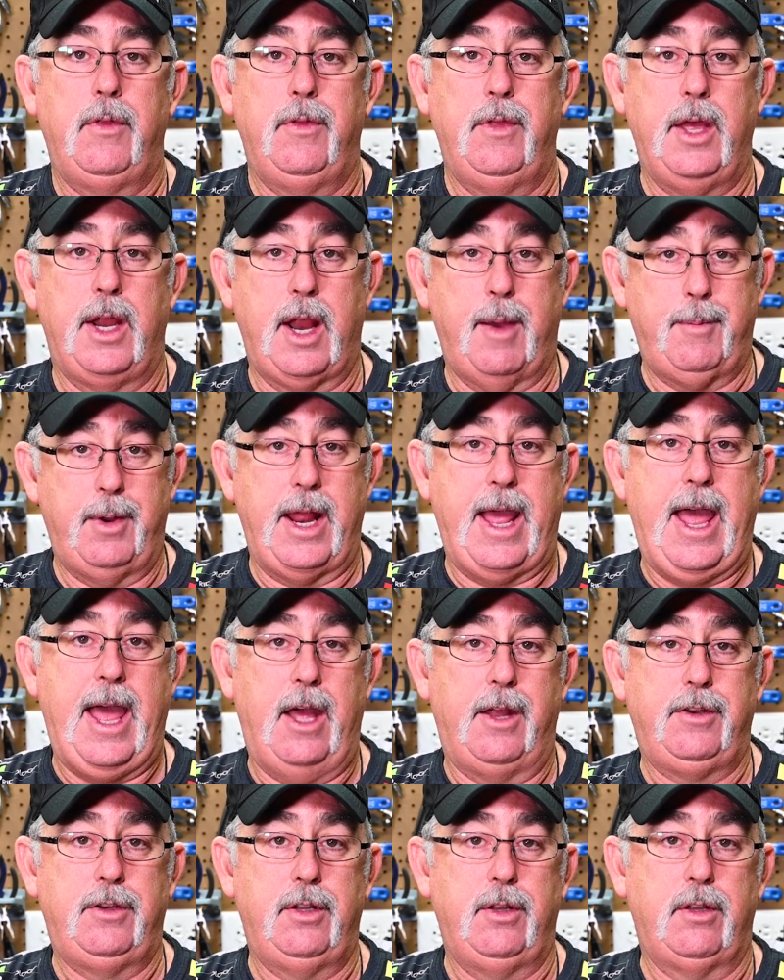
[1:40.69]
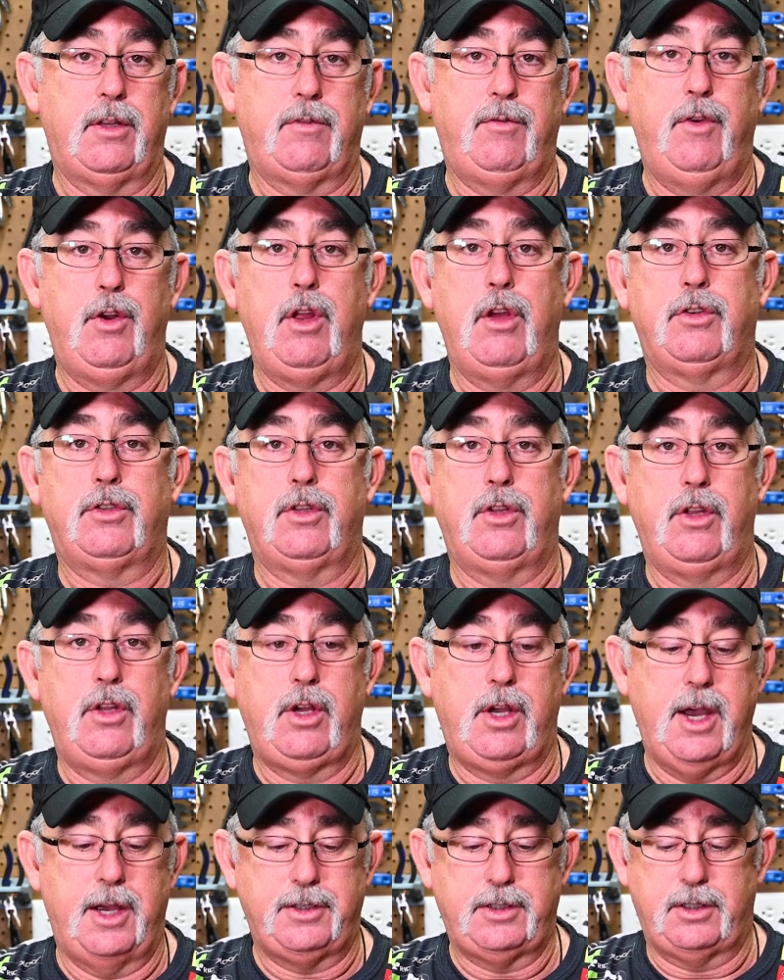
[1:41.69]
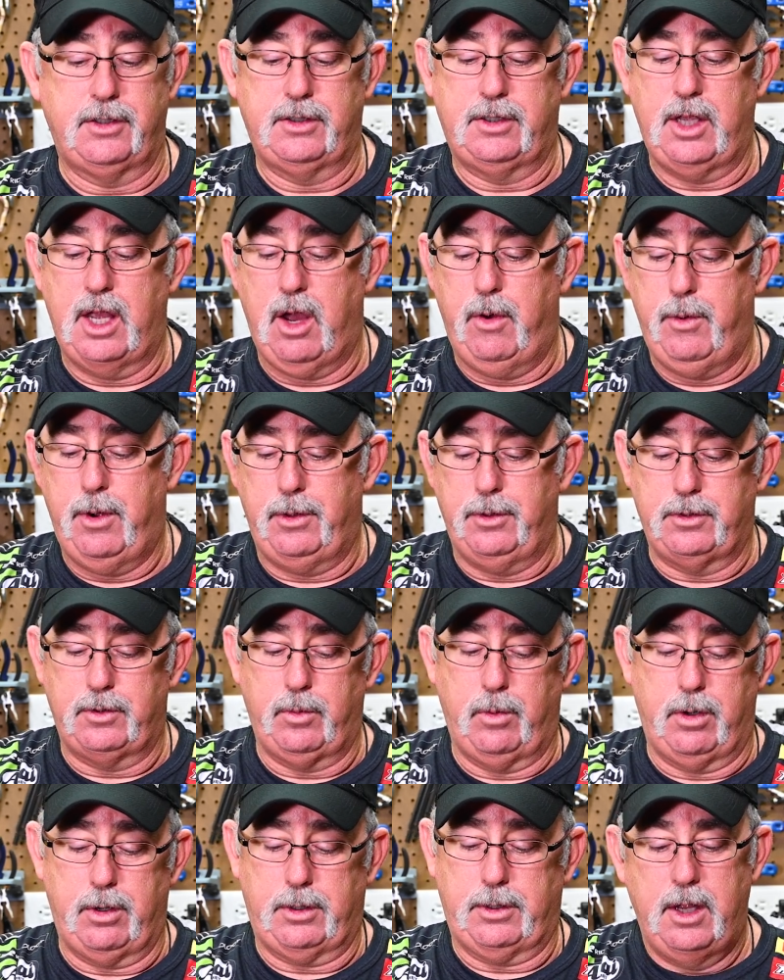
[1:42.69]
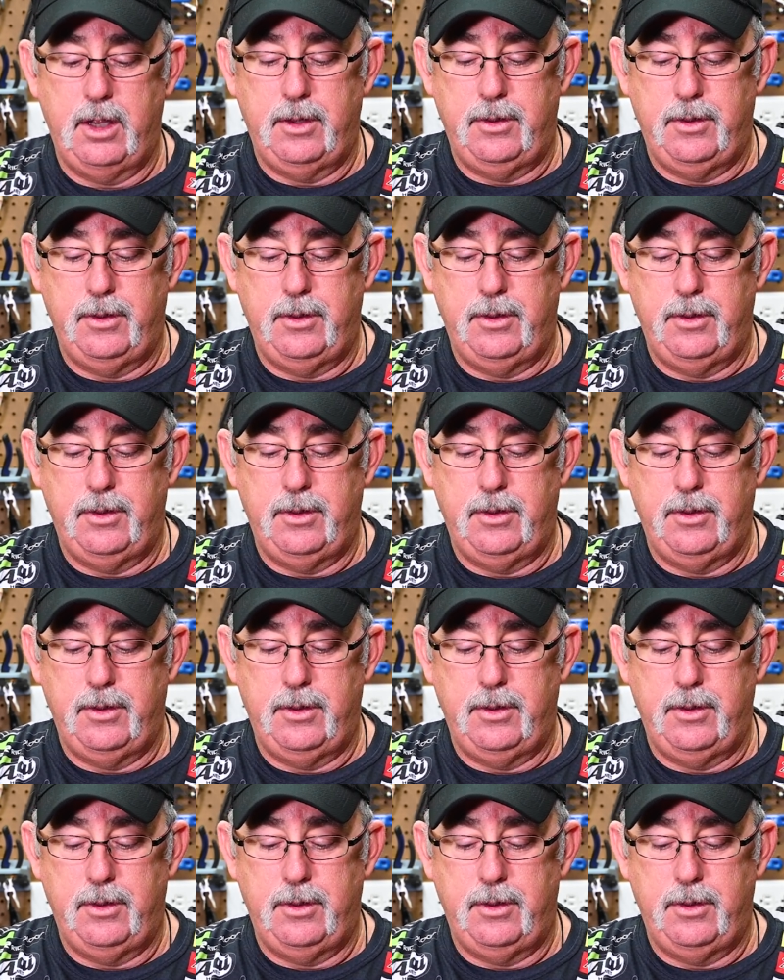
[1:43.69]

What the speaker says: that I'm going to add to this video so that you guys can see how well this works.